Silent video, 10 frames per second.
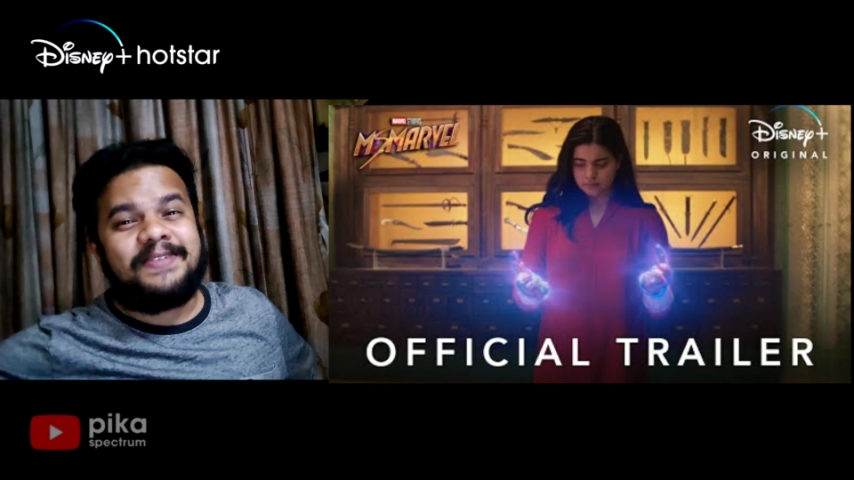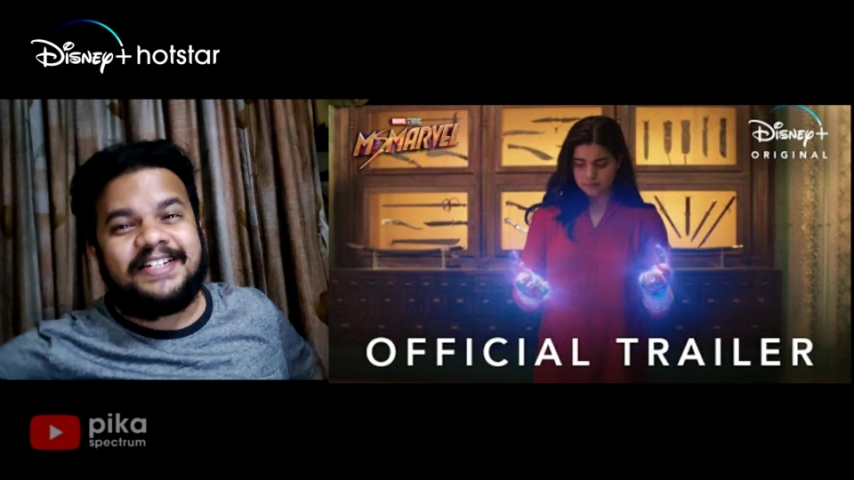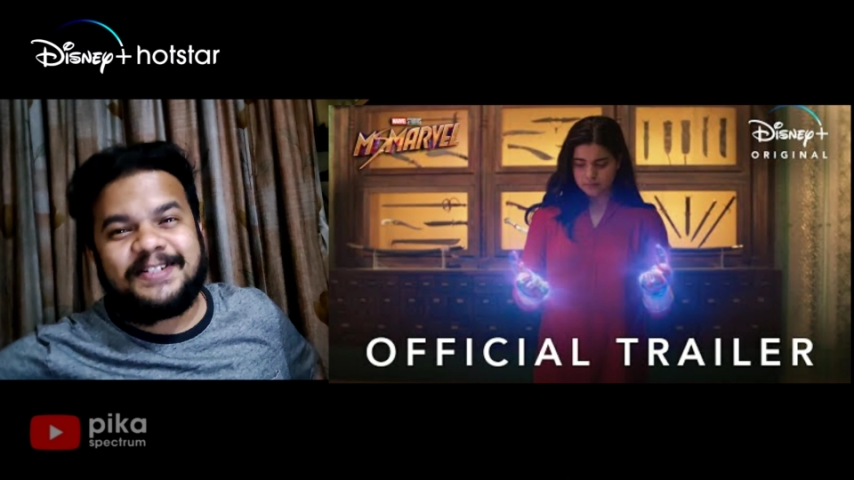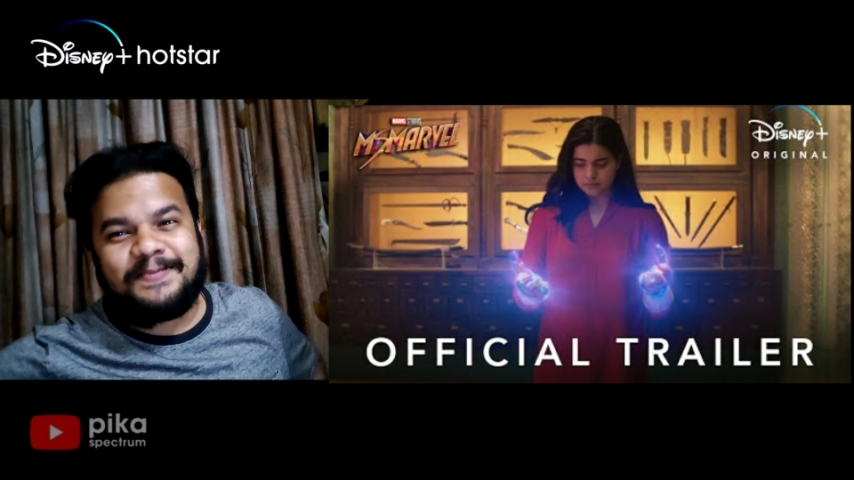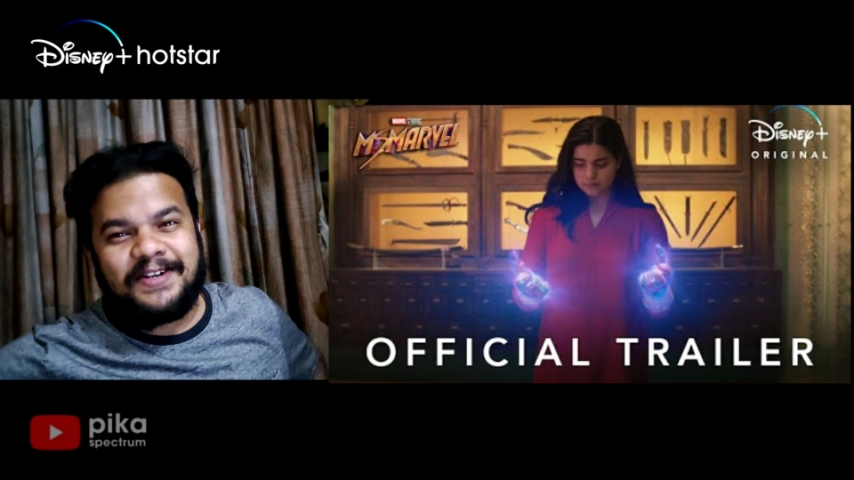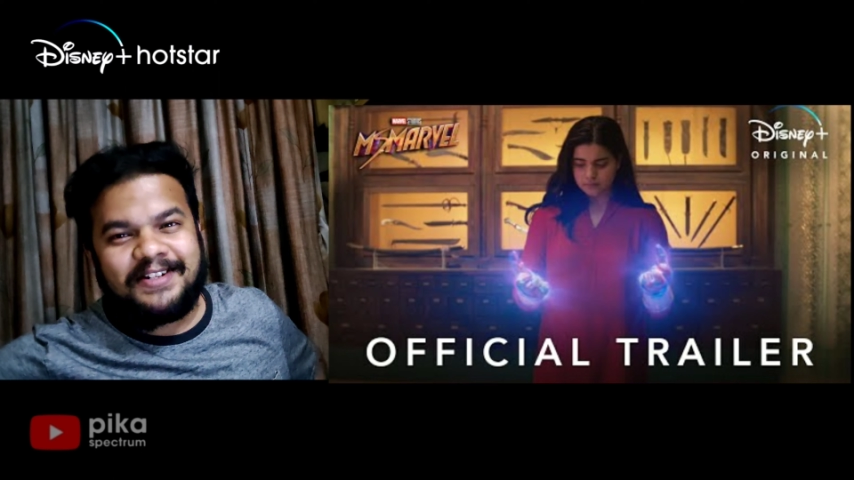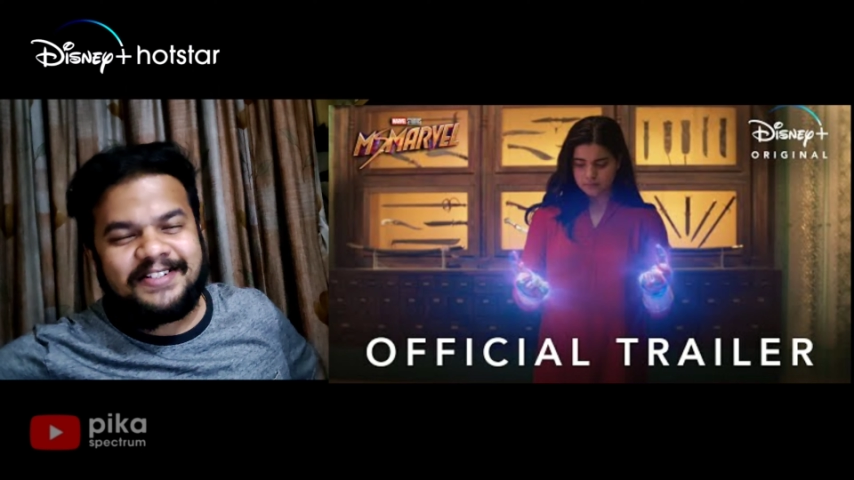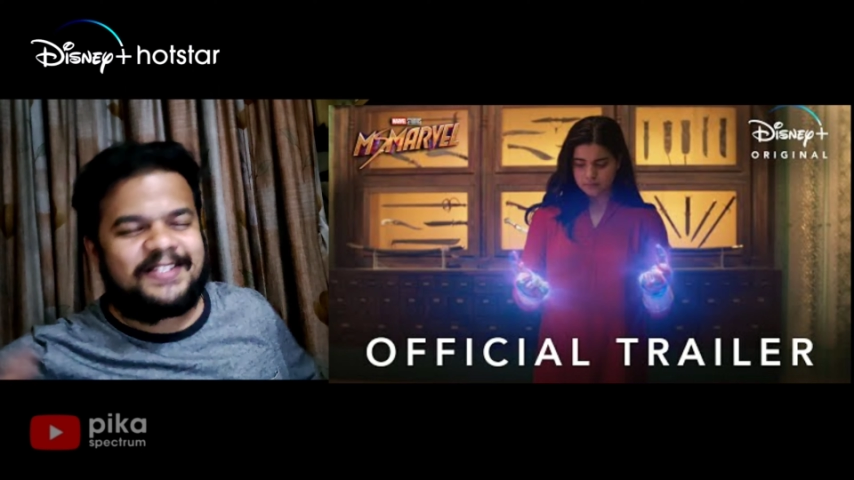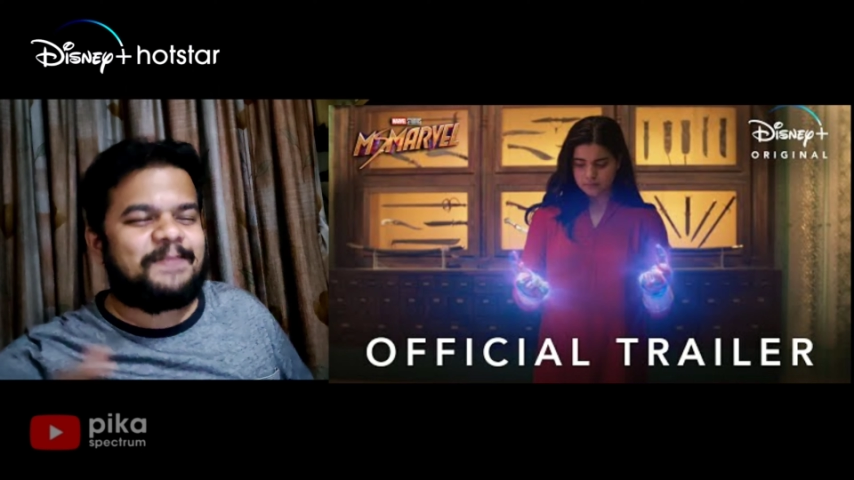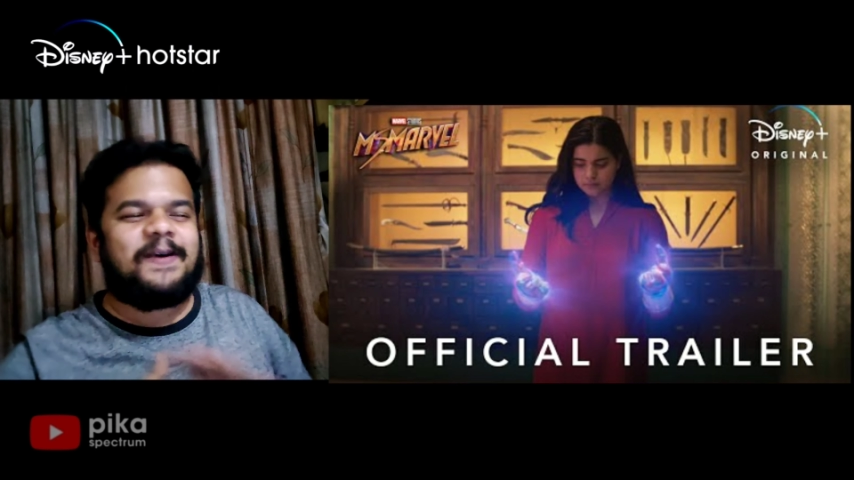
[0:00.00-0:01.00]
Brie's
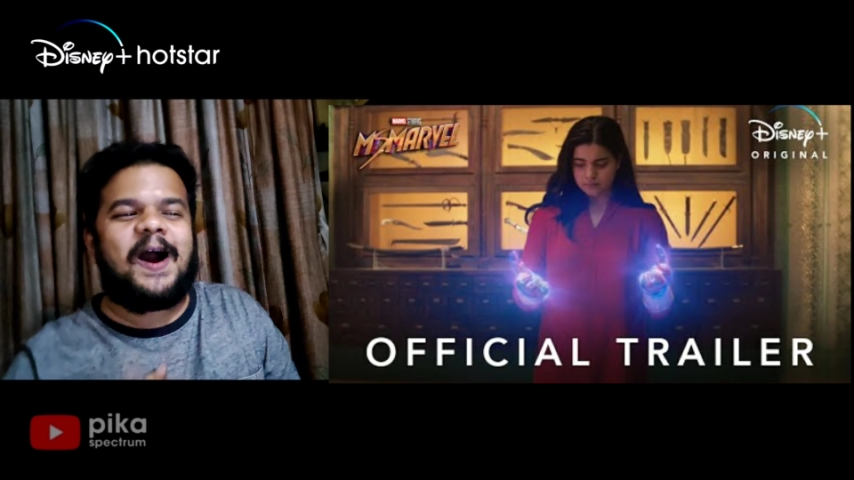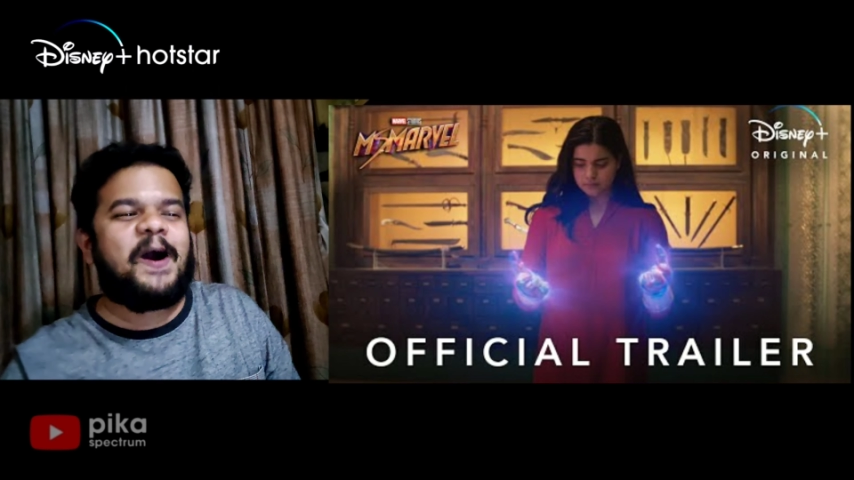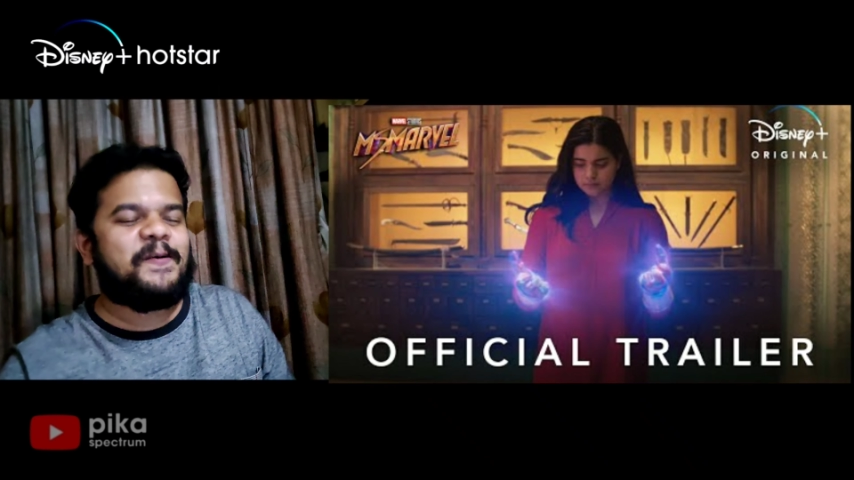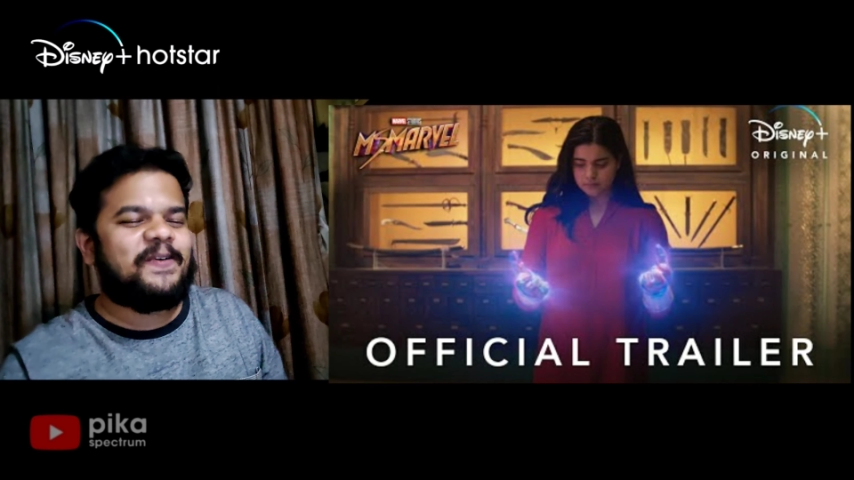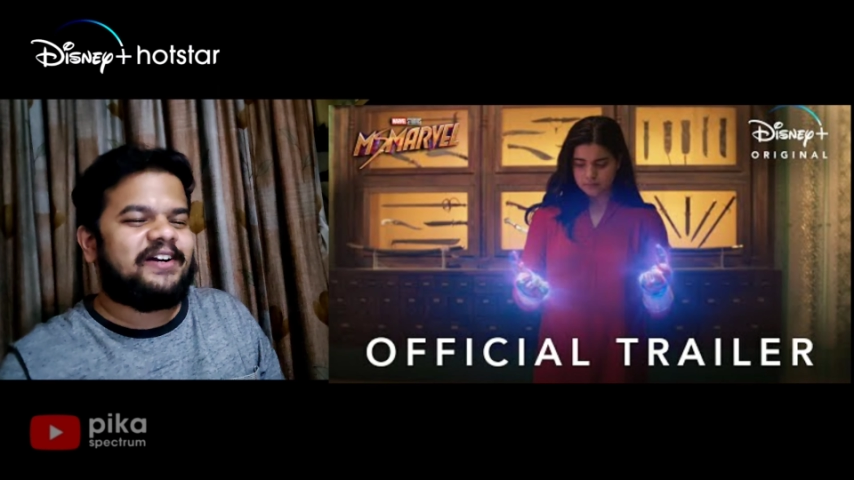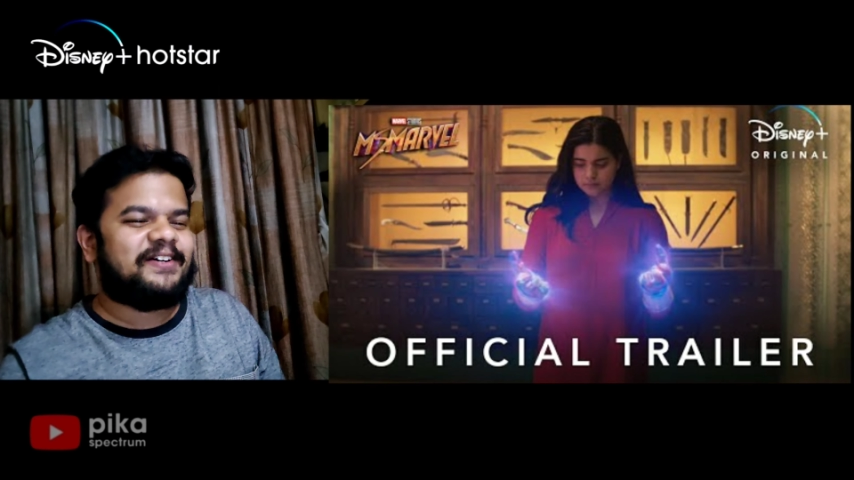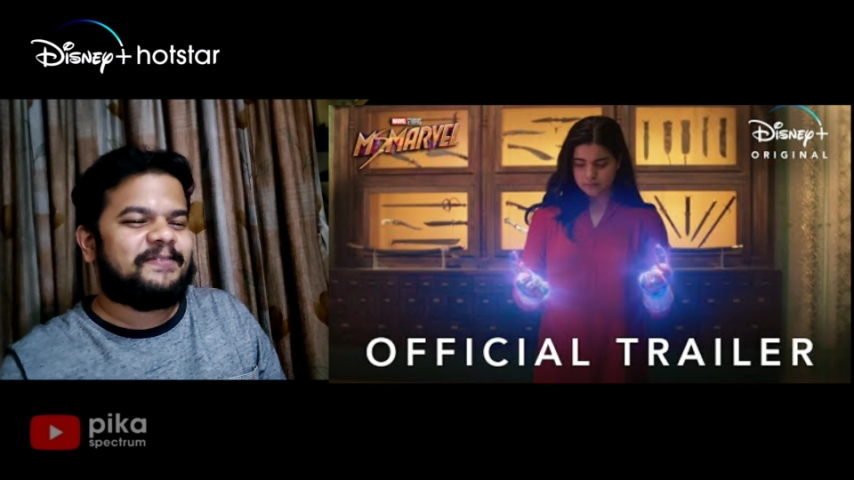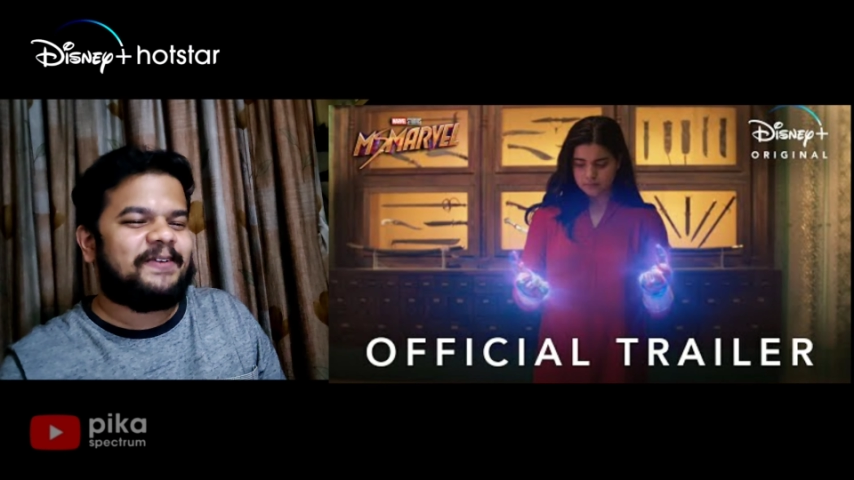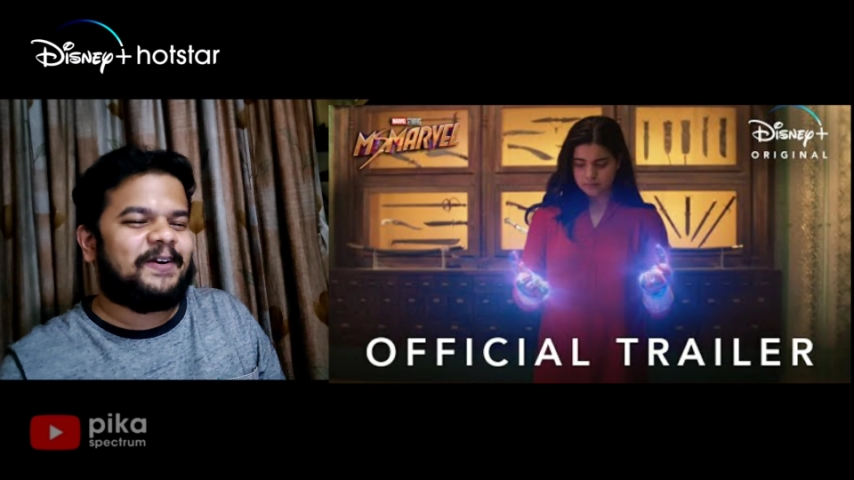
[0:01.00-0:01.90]
appearance somehow uh,